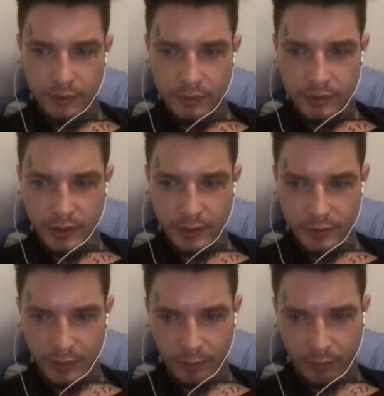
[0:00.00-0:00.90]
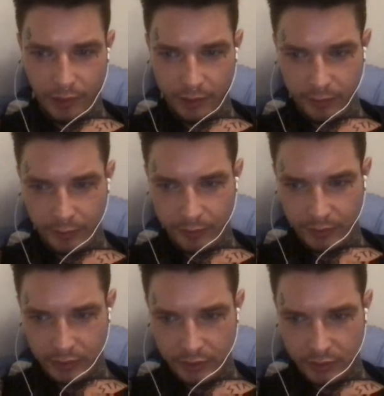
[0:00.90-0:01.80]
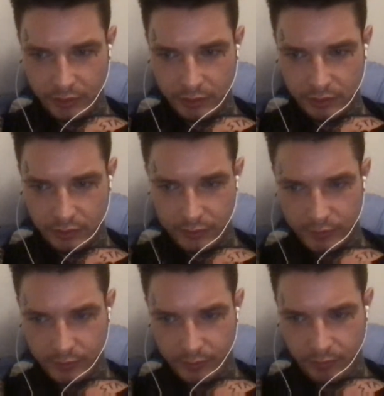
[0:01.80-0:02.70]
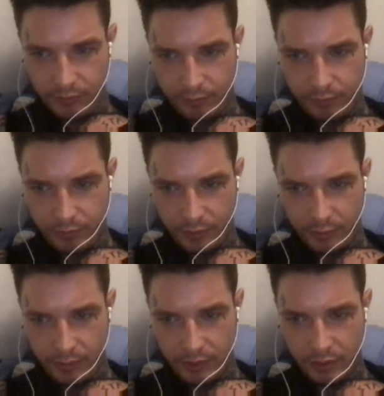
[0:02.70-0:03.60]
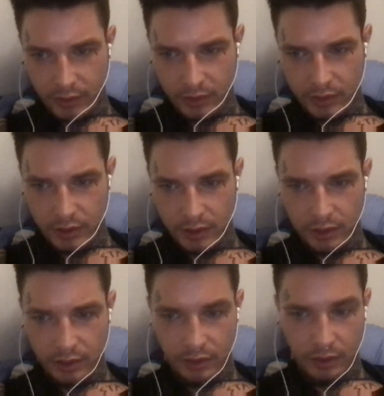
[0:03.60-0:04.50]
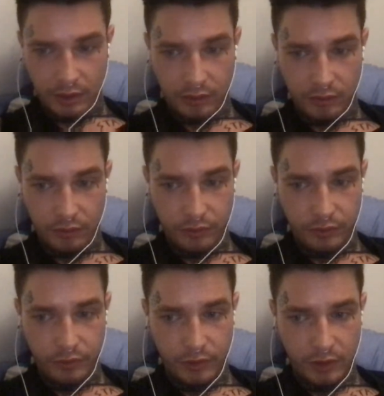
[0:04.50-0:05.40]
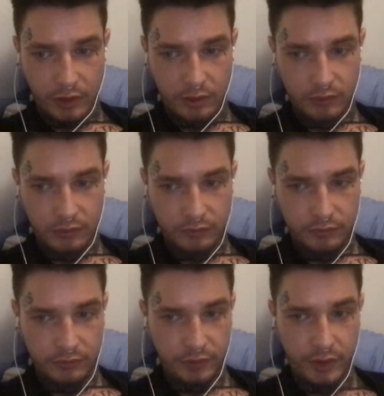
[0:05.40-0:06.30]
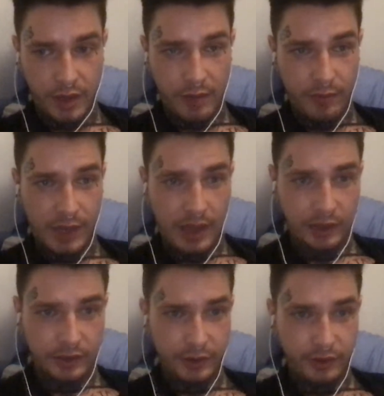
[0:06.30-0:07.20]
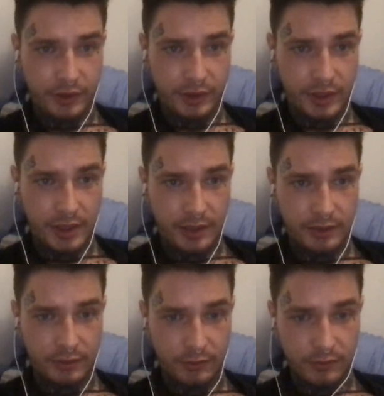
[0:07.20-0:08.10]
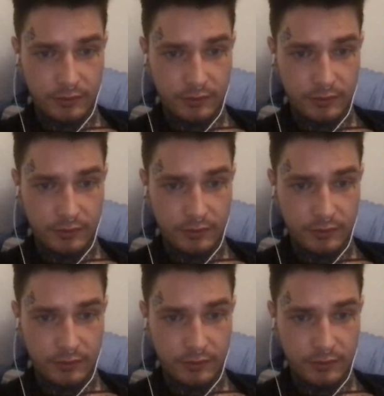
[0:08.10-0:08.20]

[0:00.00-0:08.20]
James, unblock me, please. Bimmy the G. I don't know who you are. You're not blocked. You're in the chat, so.